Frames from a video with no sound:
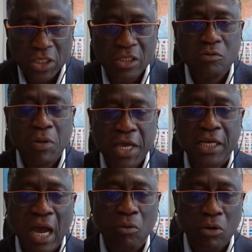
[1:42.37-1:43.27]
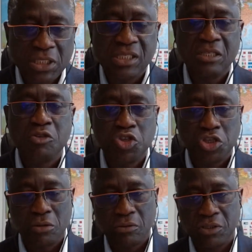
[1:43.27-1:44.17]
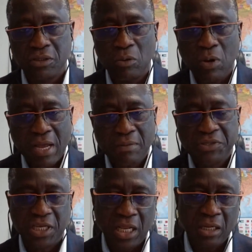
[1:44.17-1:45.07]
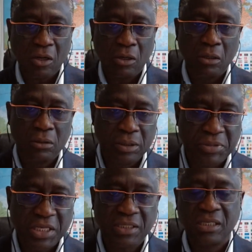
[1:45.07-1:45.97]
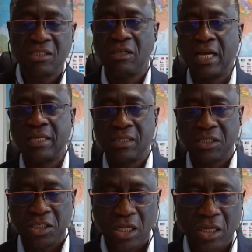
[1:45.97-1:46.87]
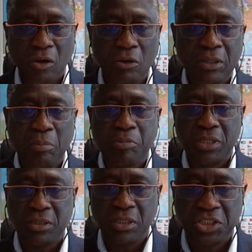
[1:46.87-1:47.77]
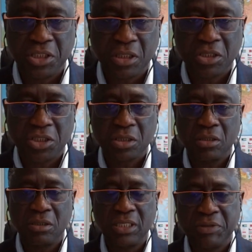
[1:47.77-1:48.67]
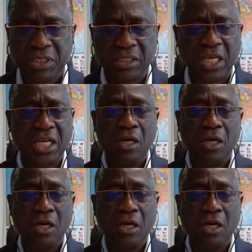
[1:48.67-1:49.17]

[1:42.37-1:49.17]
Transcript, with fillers: is to make our institutions, the YMCA and all the big six organizations and other partner, Generation Unlimited,